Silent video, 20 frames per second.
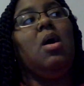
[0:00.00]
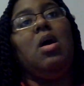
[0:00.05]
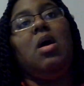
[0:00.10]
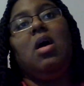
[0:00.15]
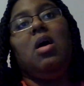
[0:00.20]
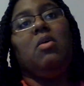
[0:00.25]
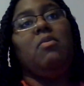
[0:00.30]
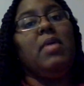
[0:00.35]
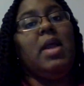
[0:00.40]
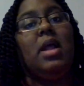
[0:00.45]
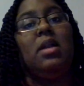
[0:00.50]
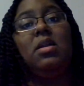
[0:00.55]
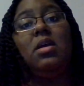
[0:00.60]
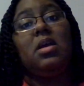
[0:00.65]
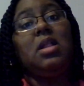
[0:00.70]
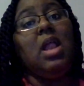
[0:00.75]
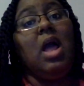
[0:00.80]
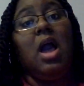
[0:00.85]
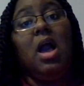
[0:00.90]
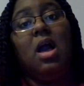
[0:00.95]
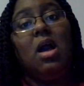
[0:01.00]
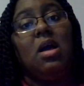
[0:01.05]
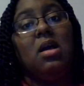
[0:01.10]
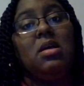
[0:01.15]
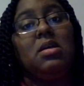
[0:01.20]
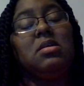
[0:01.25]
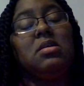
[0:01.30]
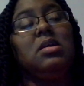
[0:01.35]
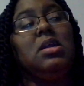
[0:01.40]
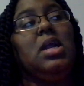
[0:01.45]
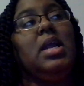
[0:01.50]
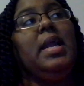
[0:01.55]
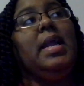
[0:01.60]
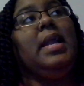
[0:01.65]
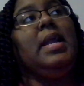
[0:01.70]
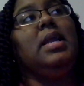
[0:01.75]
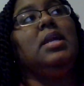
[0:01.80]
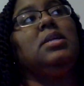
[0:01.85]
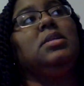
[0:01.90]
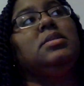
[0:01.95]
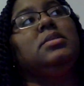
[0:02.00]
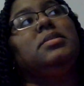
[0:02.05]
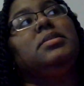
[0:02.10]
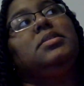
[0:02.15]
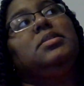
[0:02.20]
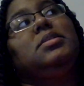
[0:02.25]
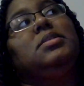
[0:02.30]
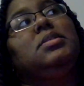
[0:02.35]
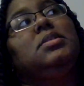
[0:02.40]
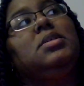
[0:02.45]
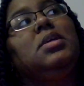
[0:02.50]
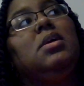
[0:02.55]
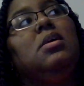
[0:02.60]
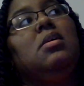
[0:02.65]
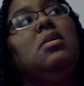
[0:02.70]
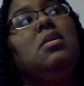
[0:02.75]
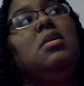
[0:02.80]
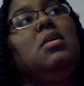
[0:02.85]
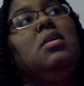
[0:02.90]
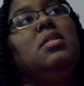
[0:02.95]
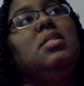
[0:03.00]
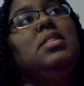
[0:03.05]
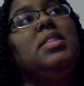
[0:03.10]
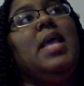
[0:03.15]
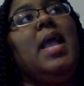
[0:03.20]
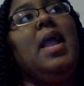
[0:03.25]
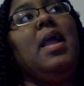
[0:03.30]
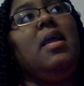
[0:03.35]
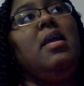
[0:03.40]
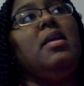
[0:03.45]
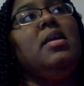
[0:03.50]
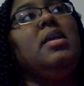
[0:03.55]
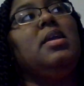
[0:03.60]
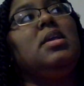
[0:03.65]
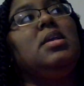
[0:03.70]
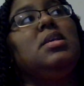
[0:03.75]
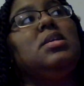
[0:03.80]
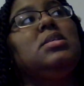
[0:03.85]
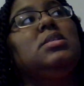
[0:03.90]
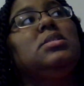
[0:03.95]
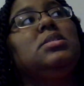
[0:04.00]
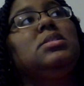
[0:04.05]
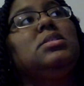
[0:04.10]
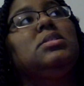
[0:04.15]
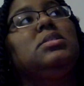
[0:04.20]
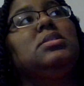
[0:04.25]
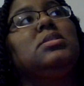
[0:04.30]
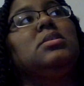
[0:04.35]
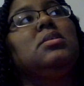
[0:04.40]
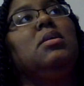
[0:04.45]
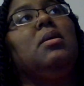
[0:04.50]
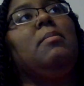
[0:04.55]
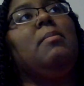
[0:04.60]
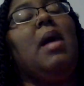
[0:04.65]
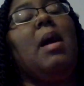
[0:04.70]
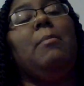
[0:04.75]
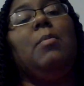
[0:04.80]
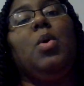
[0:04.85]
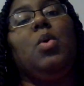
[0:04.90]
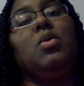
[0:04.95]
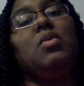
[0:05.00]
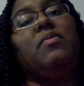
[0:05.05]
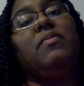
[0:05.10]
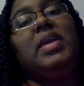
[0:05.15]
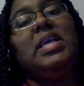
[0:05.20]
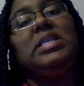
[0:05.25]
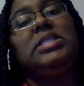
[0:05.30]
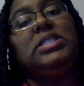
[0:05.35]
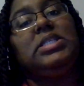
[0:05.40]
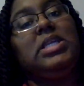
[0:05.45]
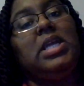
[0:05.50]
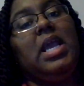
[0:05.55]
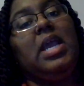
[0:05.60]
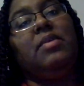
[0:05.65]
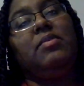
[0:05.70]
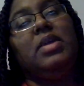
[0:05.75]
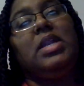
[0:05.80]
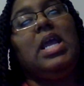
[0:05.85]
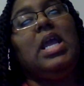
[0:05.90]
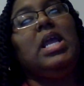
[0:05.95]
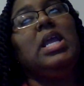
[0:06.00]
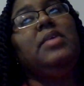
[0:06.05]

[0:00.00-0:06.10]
around the clock. And that is my motivation every day.